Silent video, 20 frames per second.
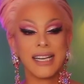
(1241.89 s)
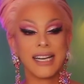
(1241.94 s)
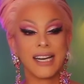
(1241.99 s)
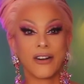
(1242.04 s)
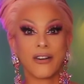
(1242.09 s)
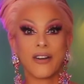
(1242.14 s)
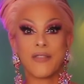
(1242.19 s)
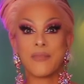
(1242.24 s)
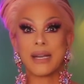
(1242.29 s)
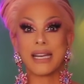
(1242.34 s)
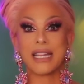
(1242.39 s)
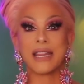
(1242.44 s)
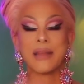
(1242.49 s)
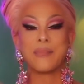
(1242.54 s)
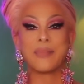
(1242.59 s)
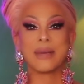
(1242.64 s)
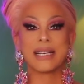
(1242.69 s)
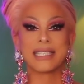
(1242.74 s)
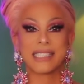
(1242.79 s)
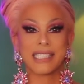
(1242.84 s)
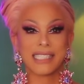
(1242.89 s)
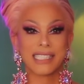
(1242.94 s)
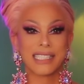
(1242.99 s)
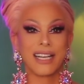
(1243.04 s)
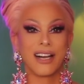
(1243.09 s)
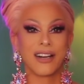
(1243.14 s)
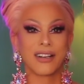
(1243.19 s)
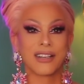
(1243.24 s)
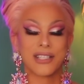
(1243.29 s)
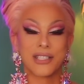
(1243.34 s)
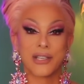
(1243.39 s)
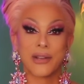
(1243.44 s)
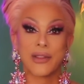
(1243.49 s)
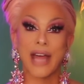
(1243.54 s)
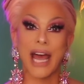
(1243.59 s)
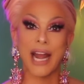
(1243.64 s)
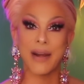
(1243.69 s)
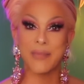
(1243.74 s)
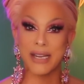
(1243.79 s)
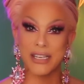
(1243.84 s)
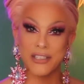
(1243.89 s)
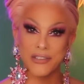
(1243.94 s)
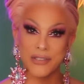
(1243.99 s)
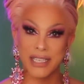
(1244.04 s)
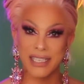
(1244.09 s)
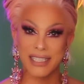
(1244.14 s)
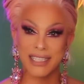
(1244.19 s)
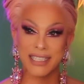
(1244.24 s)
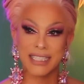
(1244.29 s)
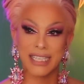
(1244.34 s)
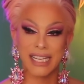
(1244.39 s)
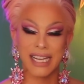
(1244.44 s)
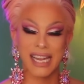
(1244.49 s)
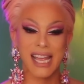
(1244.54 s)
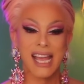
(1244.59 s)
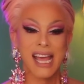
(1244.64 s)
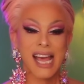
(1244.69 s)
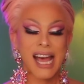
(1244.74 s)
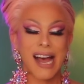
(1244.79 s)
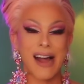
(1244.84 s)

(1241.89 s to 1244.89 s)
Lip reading: or have been in the business longer, so that'll be interesting to see.